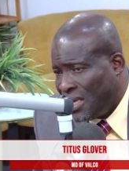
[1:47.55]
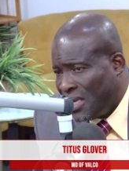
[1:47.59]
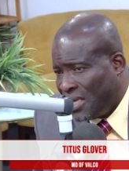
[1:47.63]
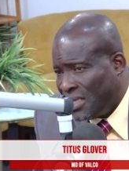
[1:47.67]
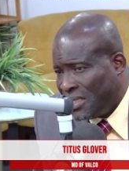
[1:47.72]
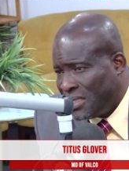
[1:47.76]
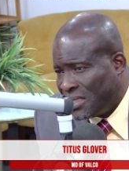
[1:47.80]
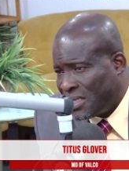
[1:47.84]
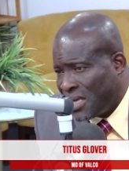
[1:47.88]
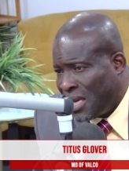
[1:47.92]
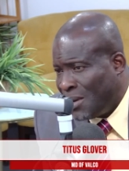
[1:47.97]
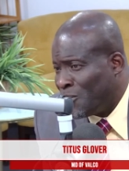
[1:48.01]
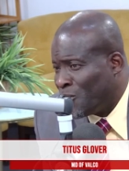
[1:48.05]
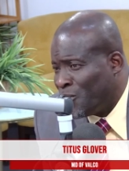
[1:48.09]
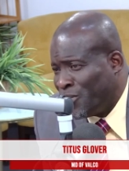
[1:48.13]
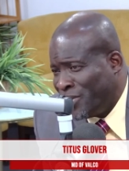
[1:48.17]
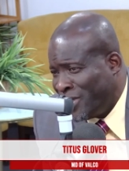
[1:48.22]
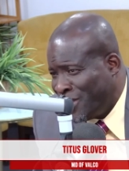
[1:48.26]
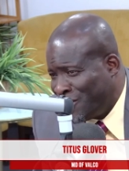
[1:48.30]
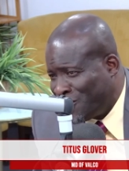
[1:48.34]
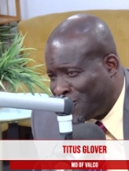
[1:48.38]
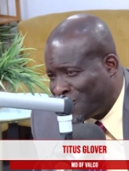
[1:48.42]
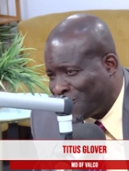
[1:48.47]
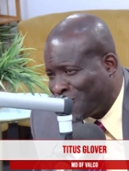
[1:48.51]
And I'm
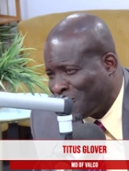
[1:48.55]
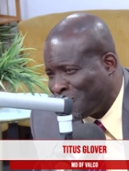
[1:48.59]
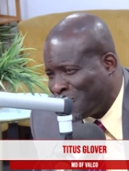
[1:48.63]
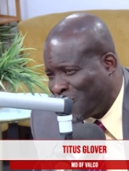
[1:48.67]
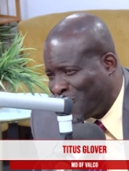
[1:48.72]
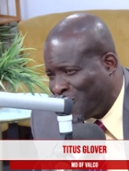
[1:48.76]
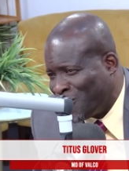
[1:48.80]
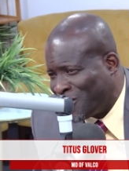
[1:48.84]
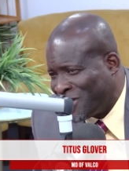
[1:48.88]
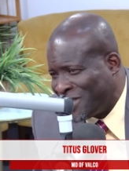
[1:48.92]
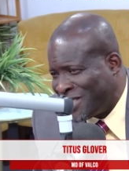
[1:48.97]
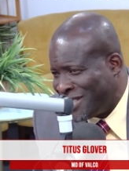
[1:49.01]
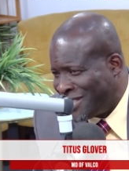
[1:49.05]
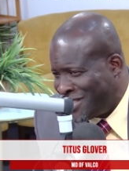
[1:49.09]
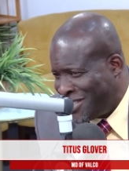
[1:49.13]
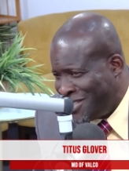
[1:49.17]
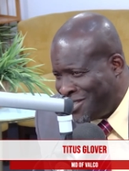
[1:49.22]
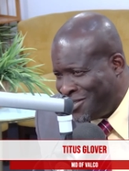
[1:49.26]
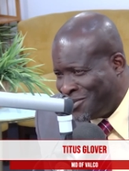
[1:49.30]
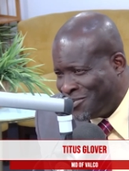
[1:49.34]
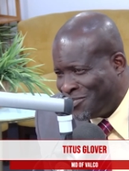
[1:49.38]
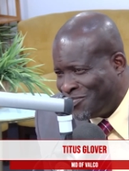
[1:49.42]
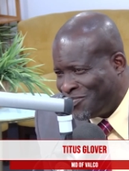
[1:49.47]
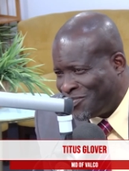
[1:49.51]
going there to support the
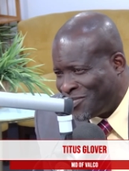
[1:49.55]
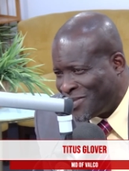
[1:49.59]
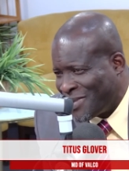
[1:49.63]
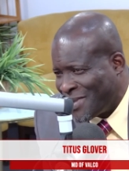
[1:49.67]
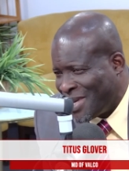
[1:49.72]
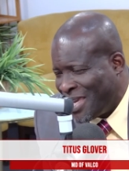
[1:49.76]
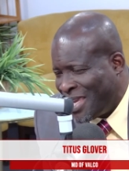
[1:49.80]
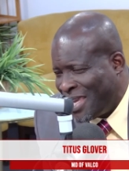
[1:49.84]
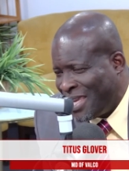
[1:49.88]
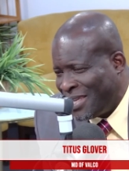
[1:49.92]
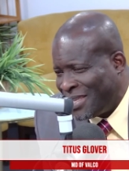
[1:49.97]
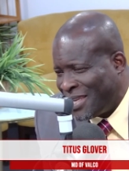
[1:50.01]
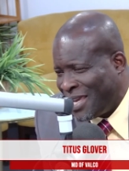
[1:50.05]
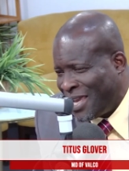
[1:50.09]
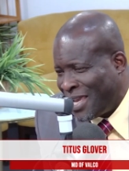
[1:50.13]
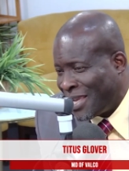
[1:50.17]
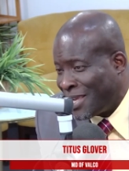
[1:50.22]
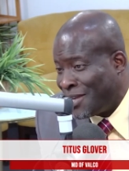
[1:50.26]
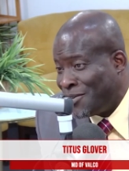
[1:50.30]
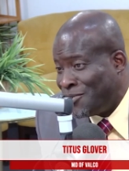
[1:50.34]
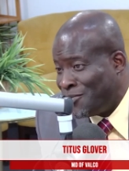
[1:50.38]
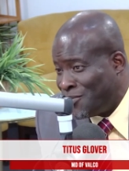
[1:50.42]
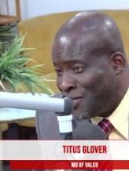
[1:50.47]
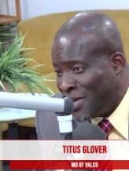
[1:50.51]
team. And I
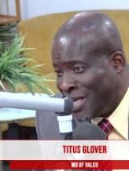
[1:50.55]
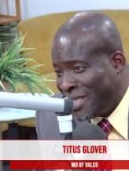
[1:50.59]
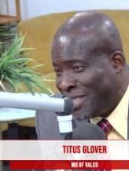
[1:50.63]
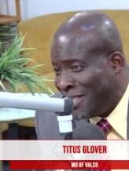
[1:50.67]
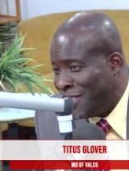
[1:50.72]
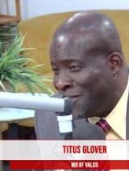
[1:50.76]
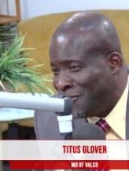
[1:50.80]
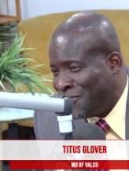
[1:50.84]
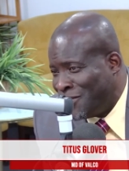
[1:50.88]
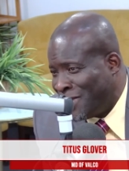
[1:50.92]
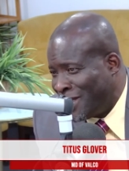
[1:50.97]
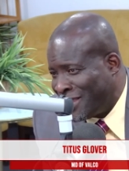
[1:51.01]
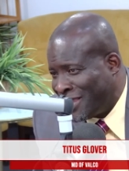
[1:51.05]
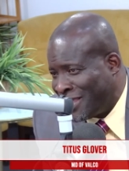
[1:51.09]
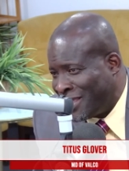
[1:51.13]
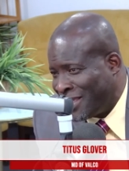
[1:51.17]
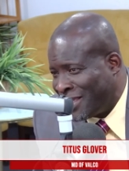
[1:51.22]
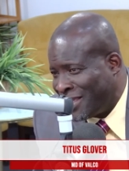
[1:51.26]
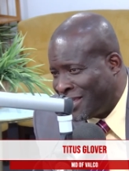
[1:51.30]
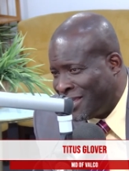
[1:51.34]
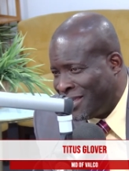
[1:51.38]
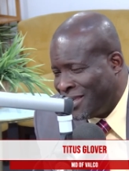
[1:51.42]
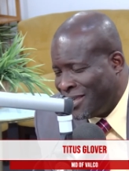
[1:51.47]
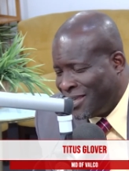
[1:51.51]
can not do an individual thing.